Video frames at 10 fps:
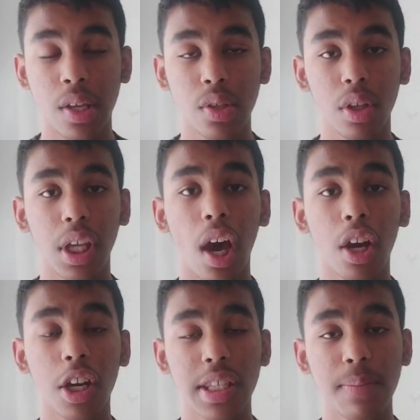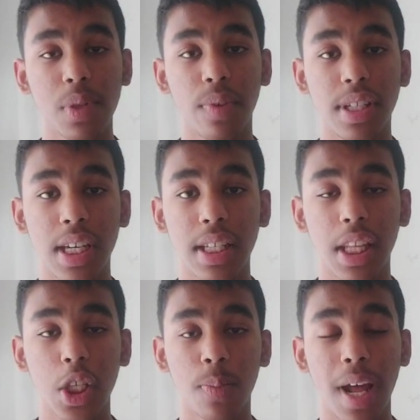So the organisms which eat
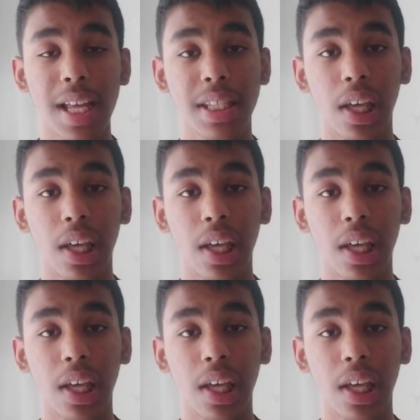these plants,